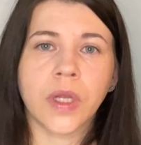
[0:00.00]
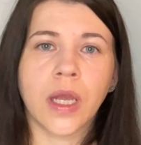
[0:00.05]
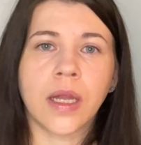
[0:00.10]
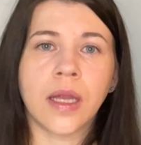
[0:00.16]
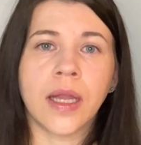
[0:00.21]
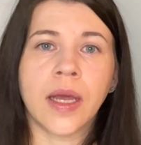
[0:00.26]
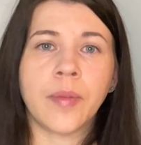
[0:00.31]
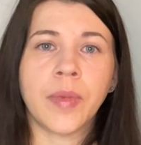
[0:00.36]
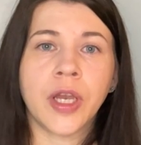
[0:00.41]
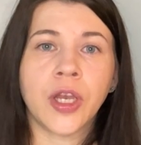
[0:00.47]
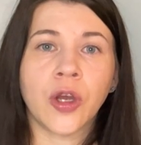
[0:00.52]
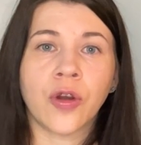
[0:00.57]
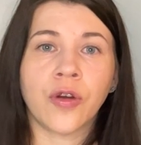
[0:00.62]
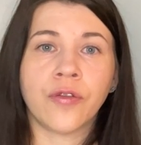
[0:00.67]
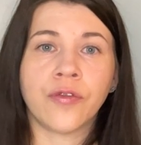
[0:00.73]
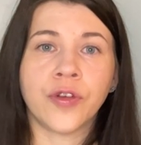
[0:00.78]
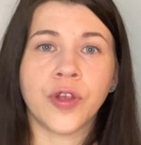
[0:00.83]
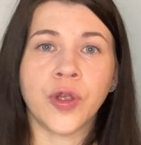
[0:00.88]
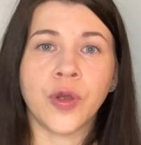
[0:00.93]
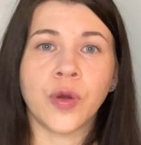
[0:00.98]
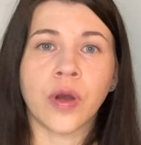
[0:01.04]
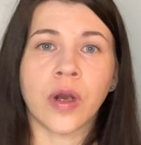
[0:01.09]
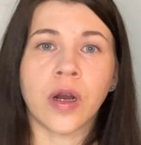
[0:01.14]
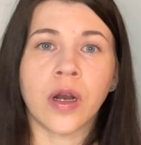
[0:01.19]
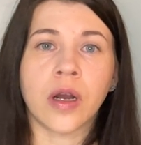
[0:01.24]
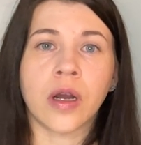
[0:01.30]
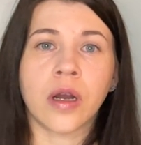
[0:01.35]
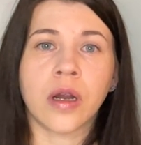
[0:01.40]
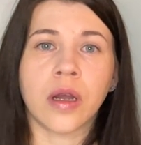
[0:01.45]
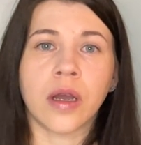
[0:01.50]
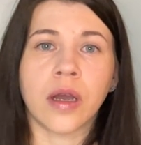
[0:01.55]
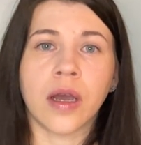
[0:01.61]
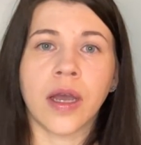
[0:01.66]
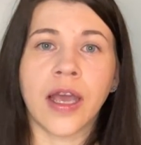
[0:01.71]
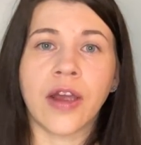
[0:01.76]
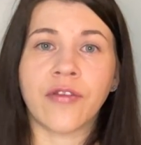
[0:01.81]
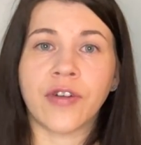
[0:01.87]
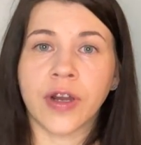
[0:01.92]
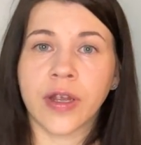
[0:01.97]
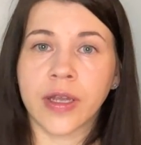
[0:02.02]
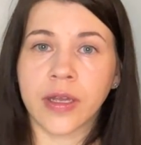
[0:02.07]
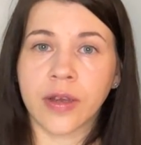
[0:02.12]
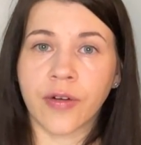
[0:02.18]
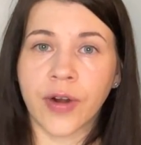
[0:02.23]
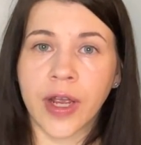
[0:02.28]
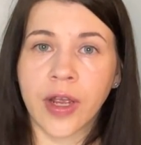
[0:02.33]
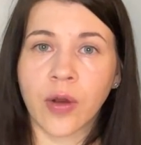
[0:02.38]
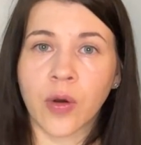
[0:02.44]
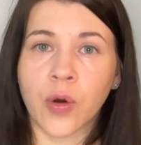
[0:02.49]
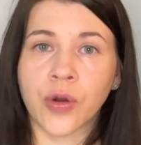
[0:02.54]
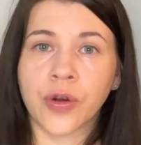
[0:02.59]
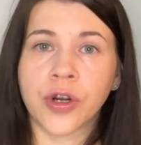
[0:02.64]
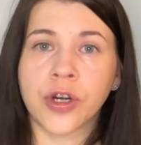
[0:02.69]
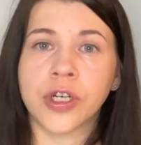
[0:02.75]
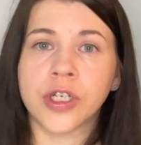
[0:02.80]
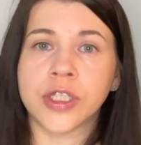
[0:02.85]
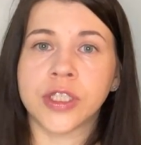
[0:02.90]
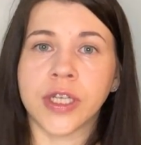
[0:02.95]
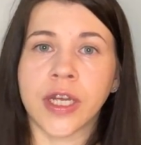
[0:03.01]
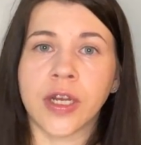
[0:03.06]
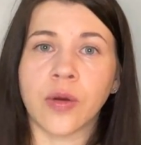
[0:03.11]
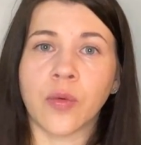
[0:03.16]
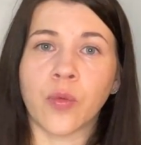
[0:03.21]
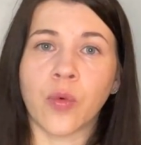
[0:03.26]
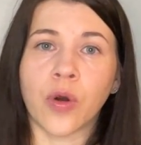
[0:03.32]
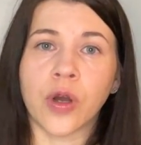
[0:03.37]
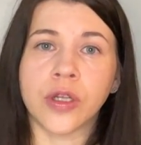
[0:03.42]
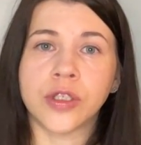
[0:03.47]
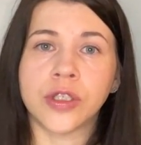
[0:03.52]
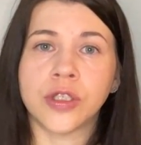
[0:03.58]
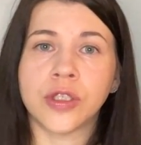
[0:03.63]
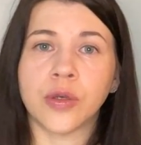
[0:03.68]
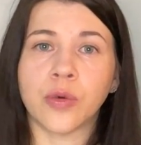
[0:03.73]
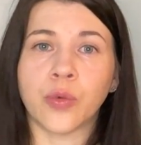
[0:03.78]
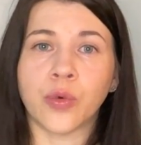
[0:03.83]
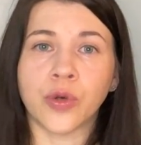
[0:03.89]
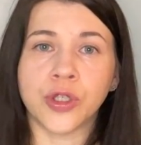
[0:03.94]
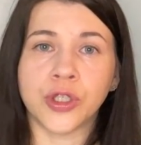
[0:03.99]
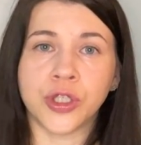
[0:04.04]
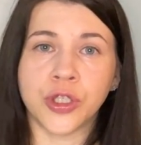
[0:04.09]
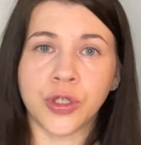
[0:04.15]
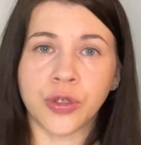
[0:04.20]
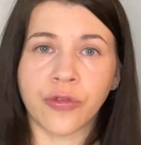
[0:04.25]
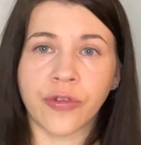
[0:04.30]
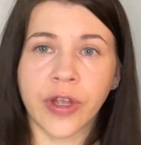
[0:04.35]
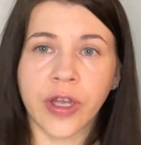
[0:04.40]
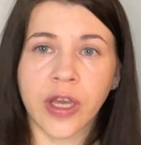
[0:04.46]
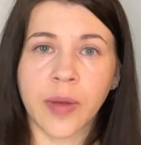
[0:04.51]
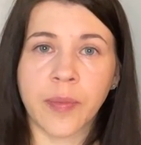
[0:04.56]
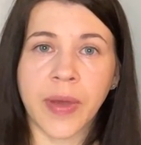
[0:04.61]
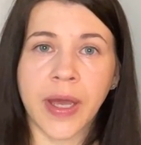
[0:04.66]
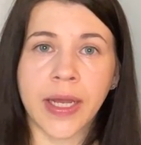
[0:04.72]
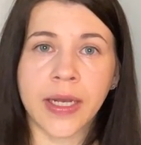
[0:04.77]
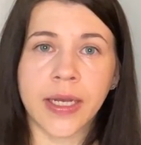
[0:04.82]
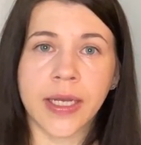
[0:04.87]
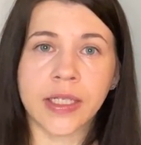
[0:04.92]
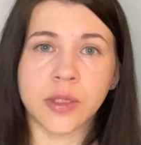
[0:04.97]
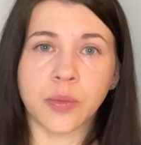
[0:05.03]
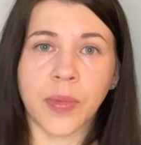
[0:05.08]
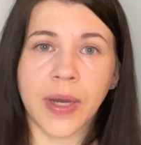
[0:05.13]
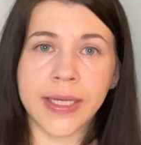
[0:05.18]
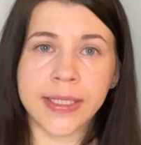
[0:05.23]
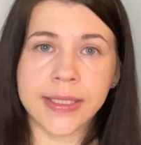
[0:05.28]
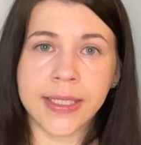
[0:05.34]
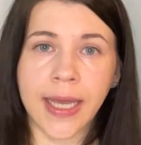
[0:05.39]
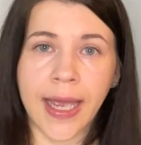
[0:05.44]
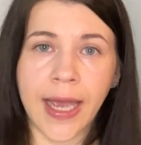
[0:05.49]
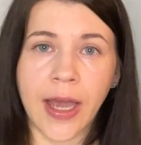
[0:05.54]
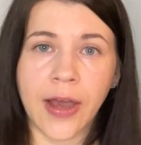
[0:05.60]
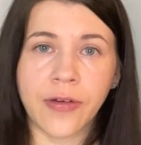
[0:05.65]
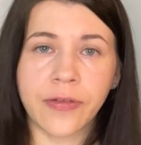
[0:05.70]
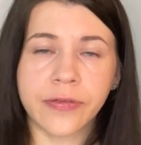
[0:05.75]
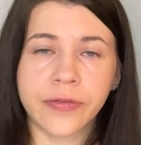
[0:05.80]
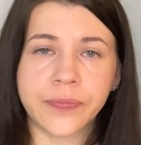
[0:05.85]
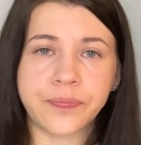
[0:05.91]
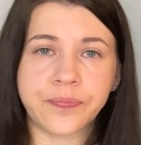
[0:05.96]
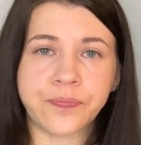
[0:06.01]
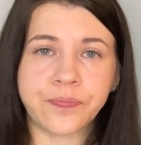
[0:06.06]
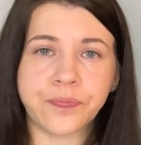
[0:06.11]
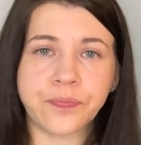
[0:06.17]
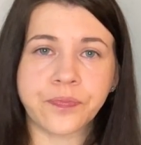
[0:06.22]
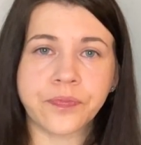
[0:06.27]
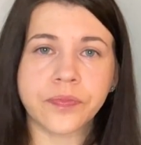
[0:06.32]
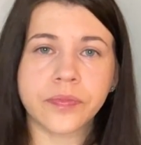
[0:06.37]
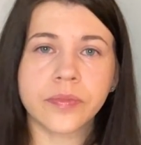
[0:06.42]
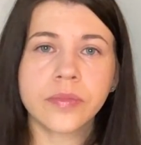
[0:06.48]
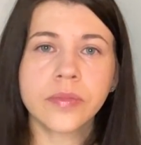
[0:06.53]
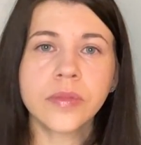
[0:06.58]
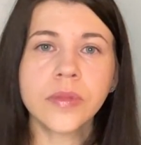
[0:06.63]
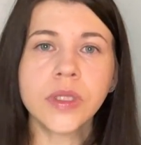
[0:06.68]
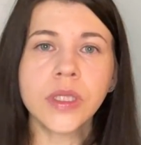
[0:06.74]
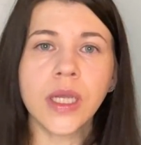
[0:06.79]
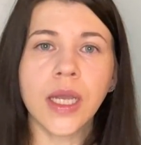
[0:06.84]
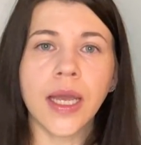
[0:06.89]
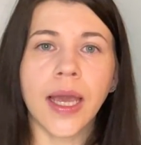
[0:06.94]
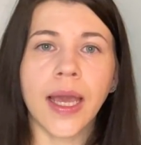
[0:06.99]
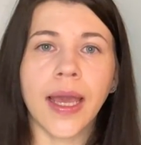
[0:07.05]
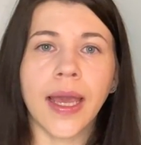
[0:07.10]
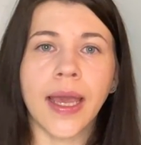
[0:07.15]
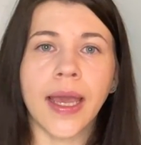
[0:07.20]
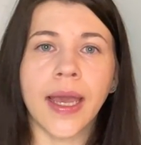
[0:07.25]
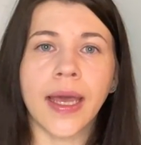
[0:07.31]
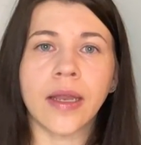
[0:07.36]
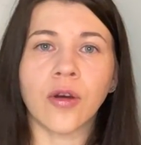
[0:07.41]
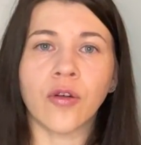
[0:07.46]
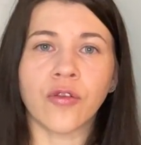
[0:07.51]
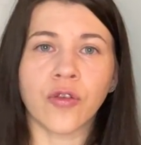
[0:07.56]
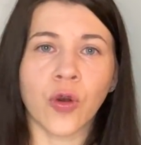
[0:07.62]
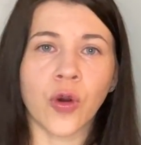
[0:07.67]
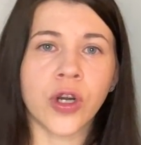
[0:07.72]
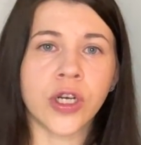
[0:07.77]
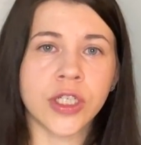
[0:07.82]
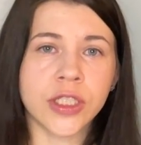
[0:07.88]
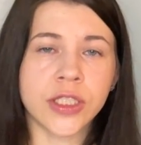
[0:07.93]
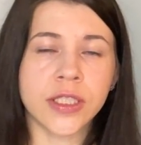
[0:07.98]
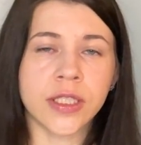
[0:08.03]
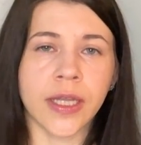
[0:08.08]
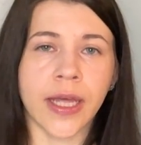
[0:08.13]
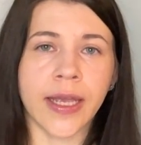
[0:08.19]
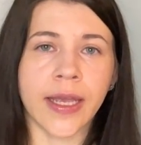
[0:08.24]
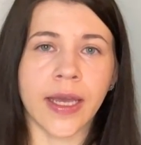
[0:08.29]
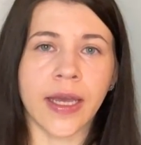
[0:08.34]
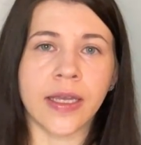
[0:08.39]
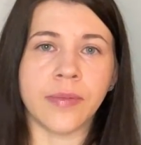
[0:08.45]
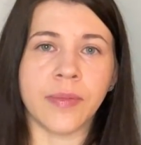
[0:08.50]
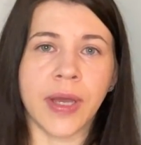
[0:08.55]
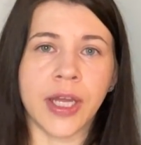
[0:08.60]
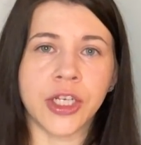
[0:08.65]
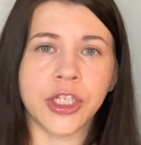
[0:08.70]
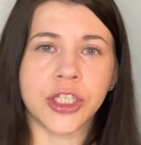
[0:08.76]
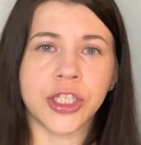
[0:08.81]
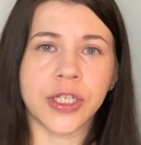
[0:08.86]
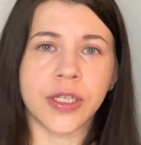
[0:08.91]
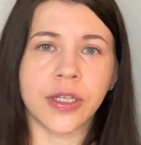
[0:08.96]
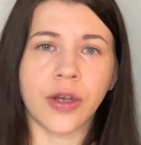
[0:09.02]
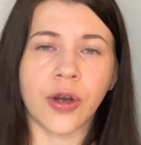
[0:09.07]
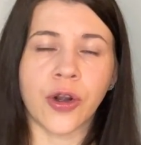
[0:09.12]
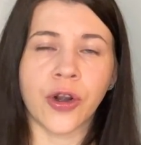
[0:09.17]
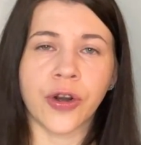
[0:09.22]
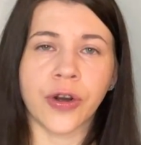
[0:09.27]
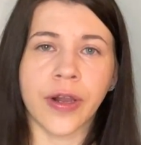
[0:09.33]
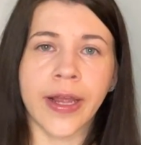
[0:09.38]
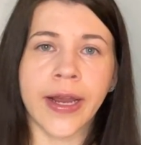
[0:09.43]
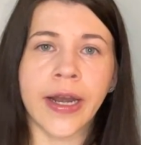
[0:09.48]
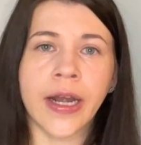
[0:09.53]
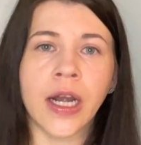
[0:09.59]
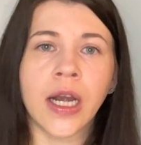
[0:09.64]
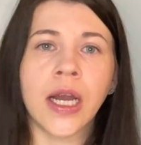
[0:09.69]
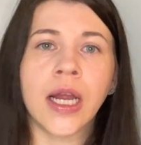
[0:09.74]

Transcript: Let me know if you are African Grey owners, and what would you recommend as must-have. And of course, like I mentioned earlier,